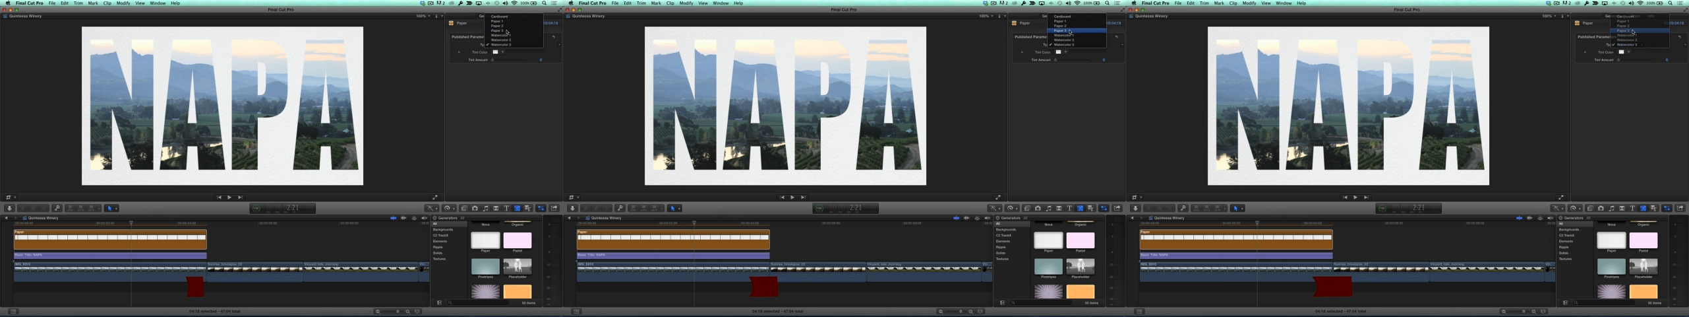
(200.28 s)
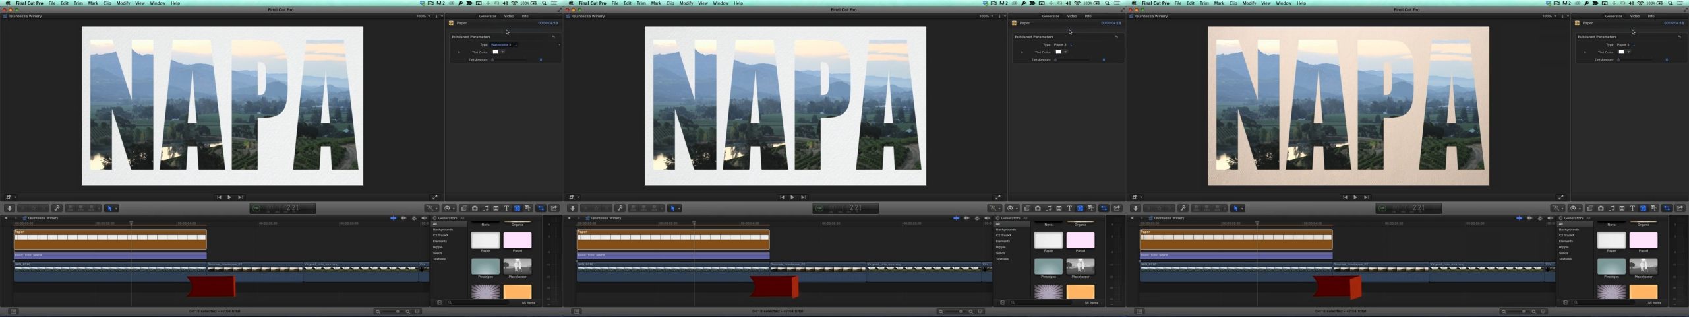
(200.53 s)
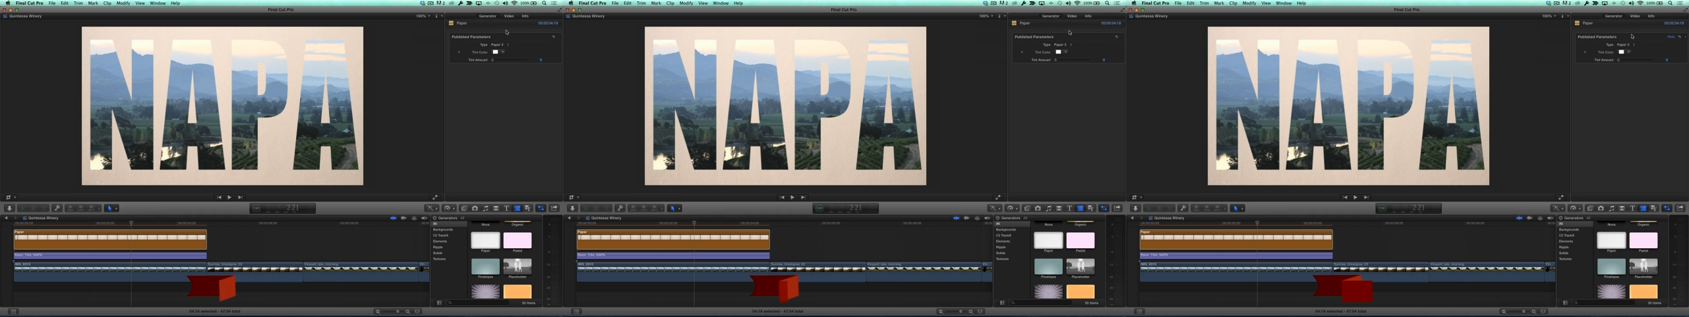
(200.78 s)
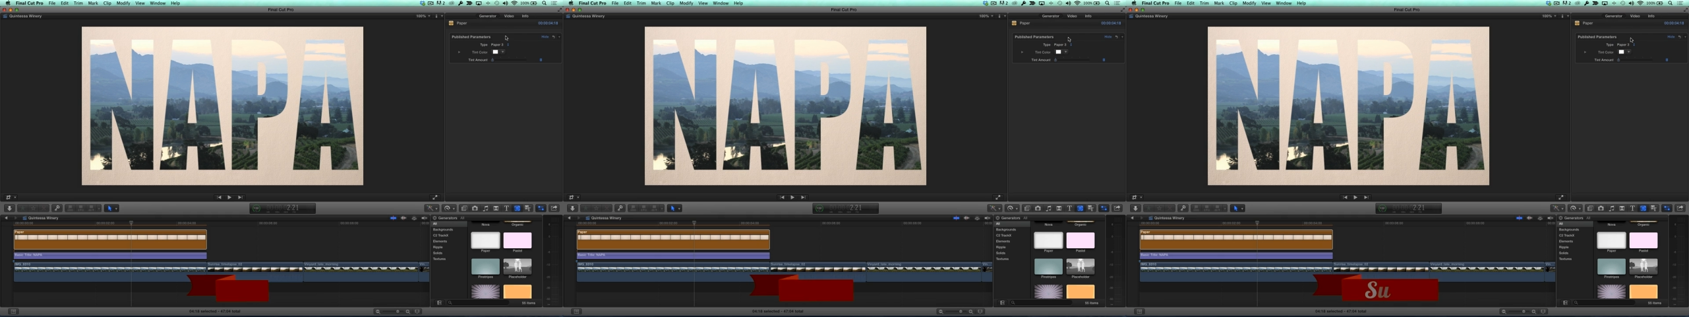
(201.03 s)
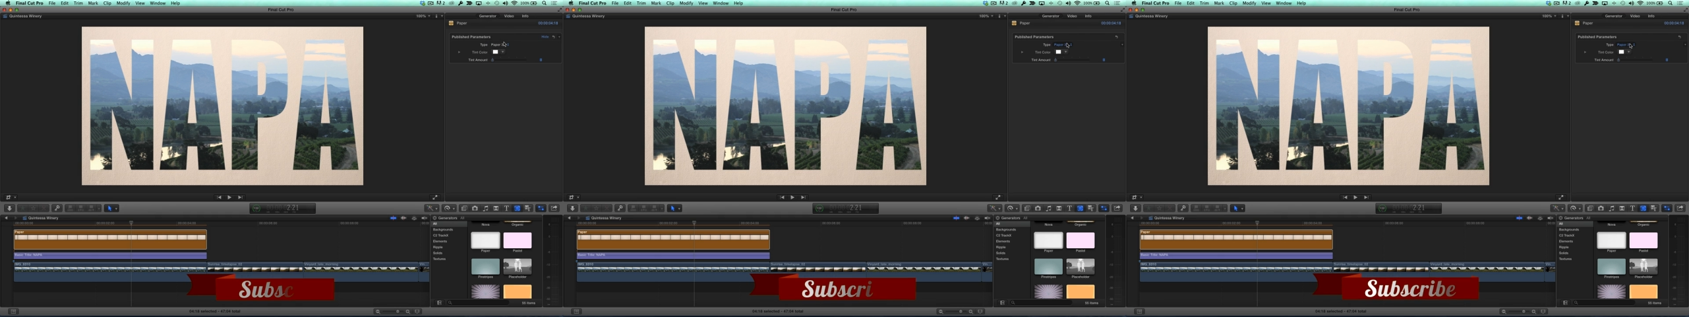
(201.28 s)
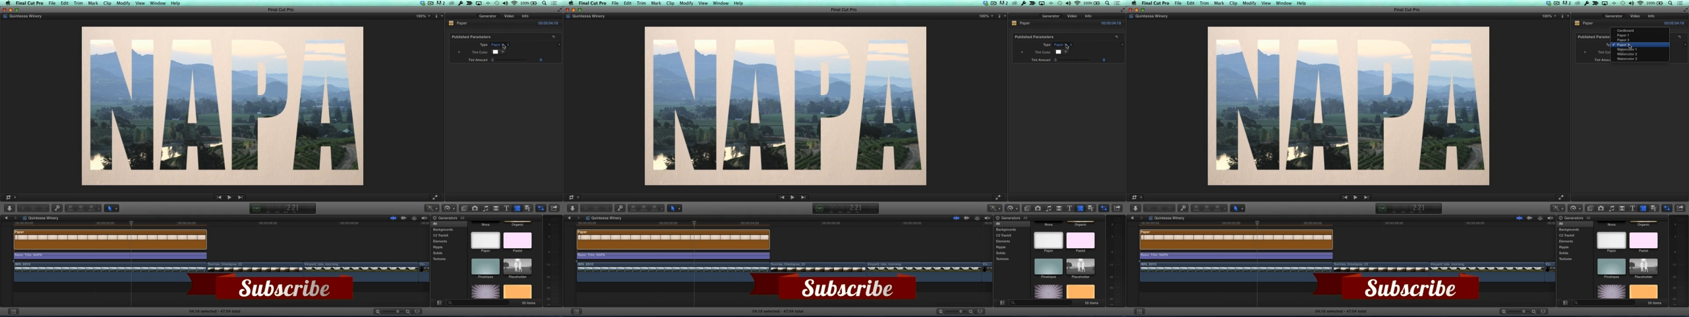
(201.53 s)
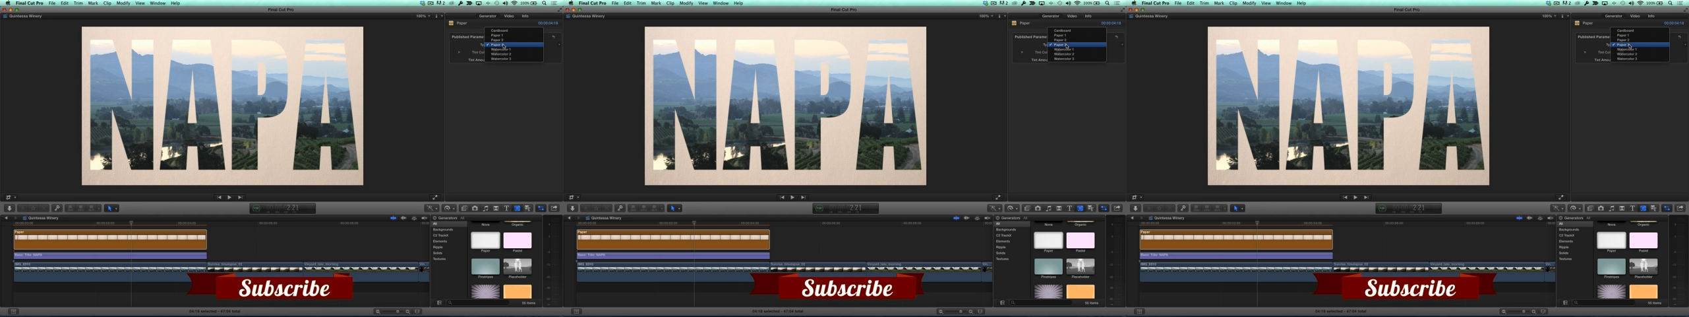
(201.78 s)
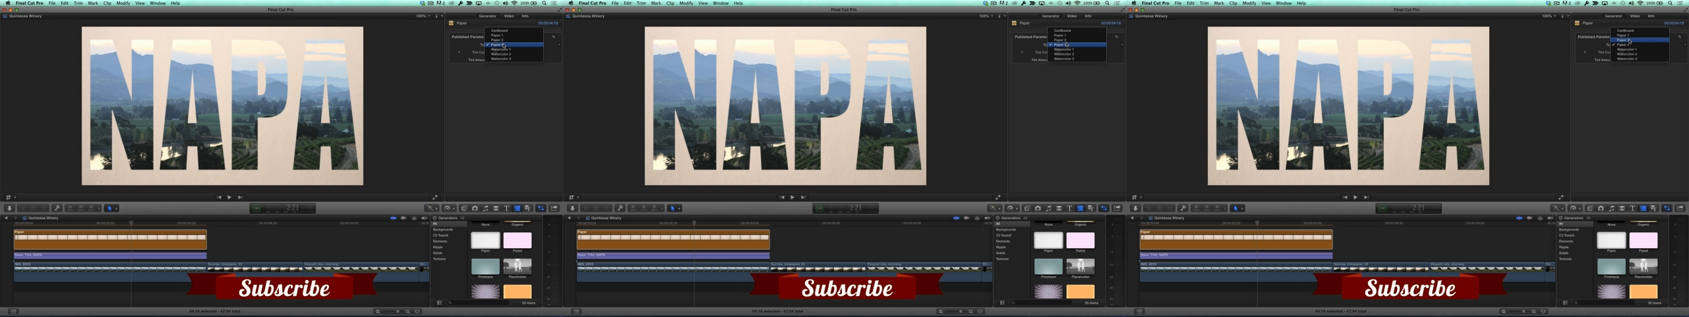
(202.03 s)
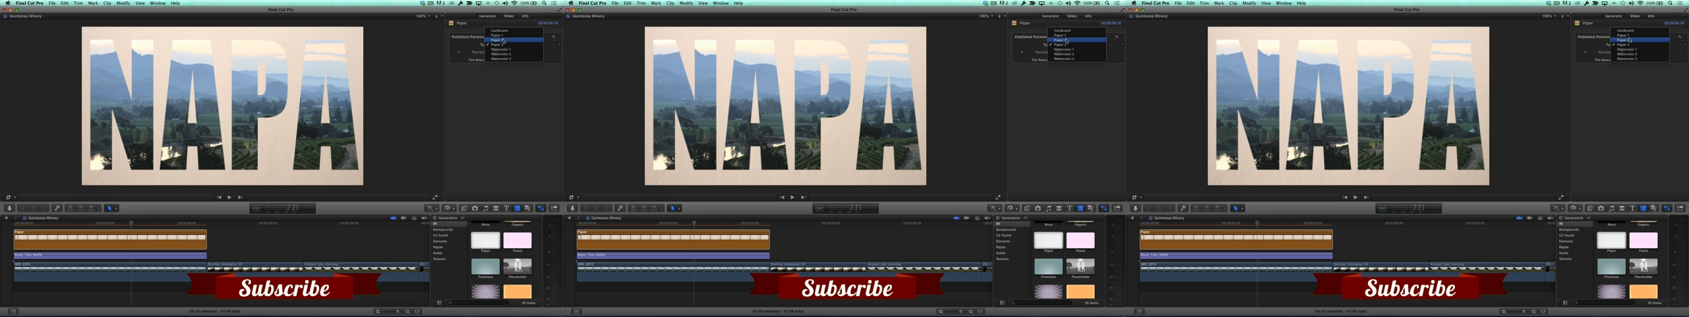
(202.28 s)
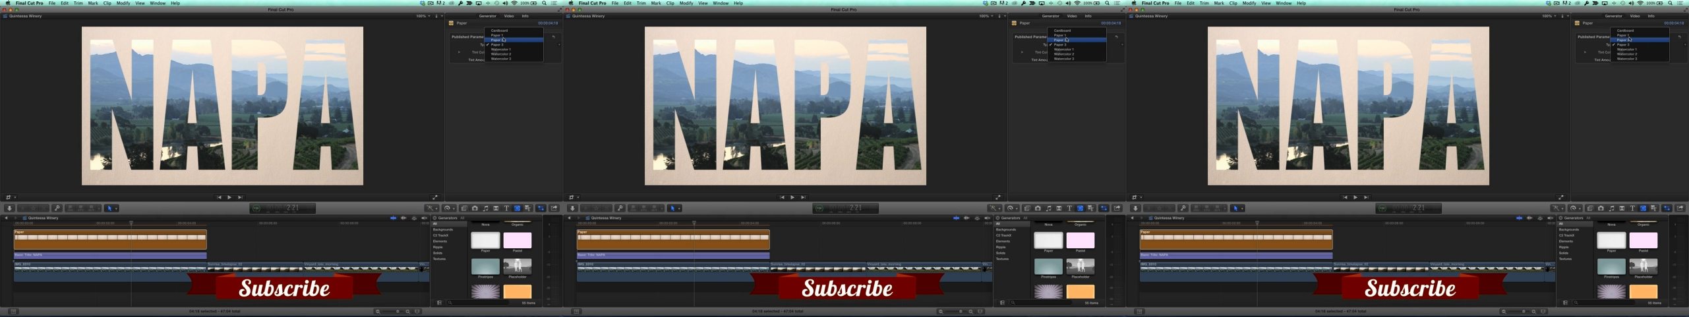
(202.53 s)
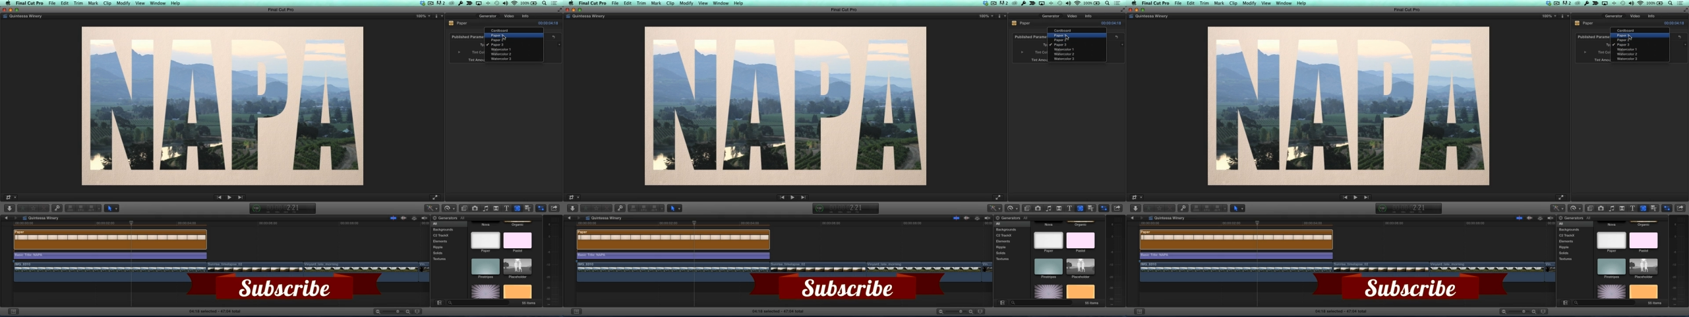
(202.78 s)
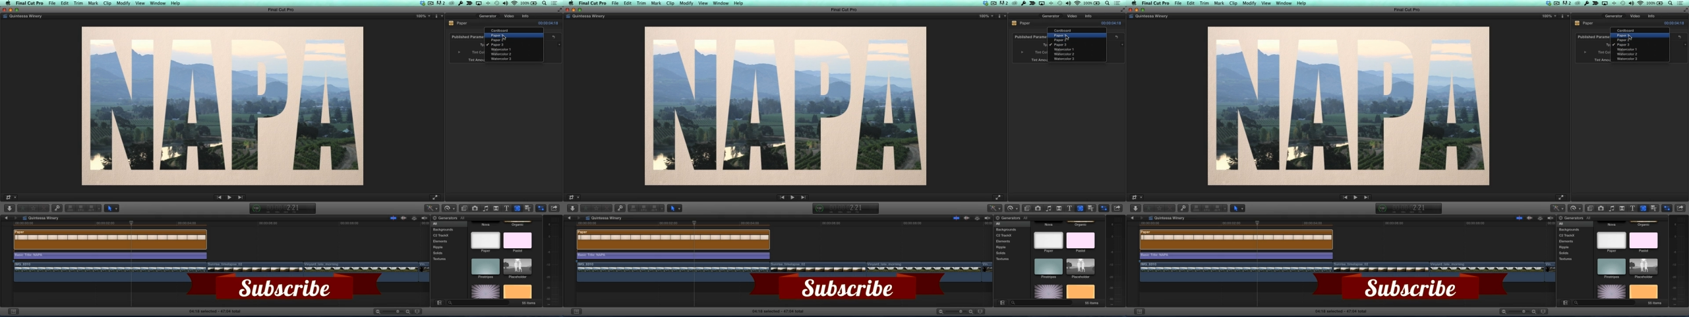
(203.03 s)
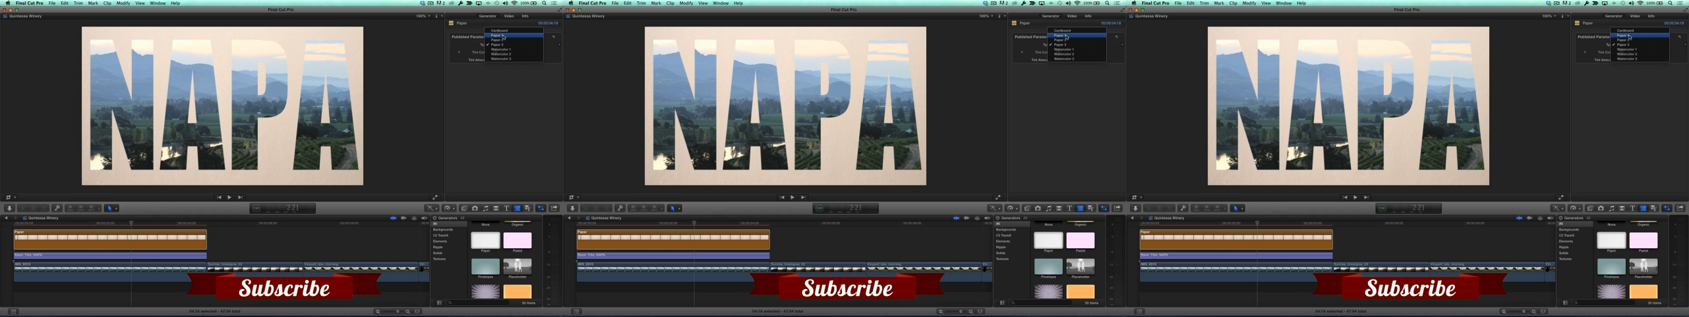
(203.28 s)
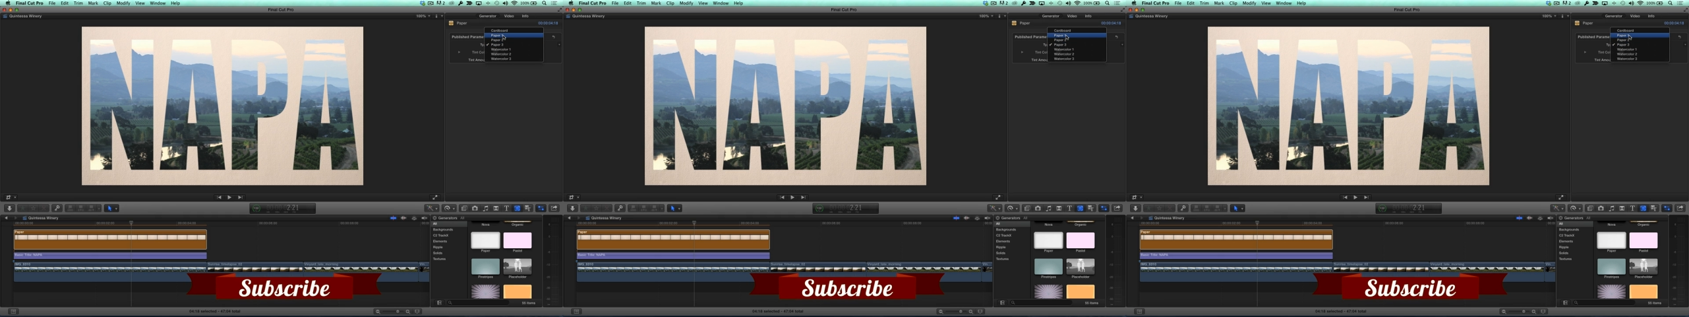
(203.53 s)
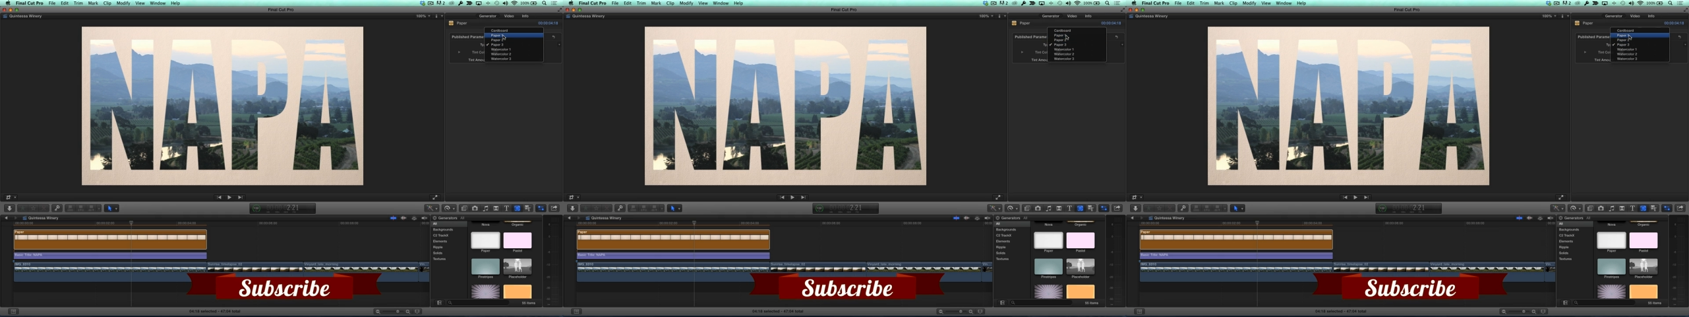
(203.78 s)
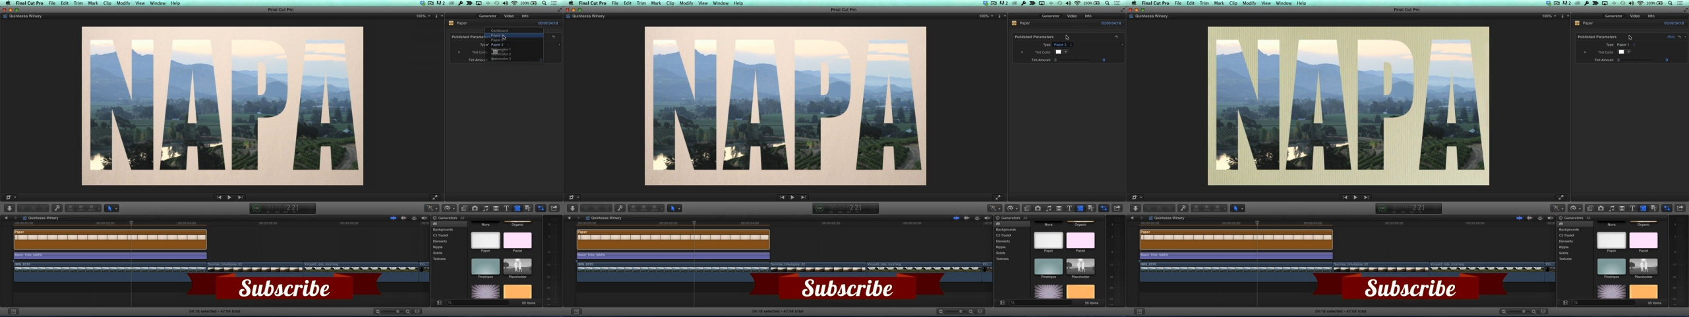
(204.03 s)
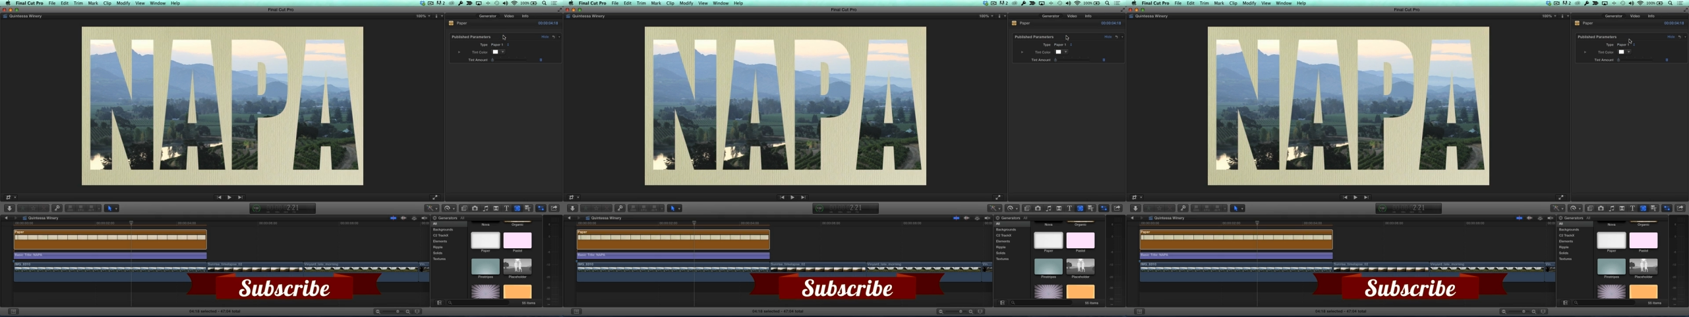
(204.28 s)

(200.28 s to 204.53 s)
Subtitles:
[unreadable: no face in view]